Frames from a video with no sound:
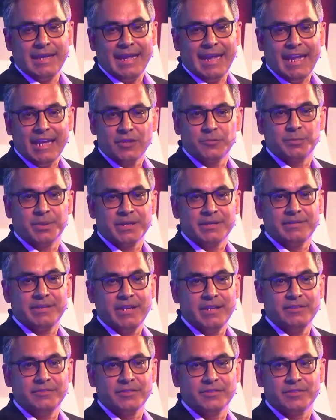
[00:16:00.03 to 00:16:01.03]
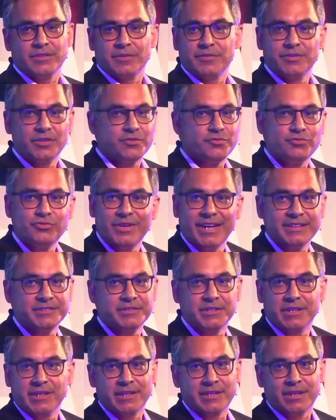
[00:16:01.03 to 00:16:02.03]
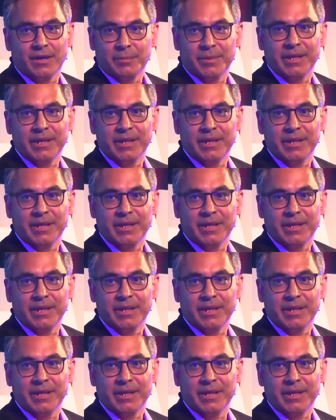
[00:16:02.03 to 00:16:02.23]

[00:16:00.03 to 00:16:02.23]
expectations have just ratcheted up, and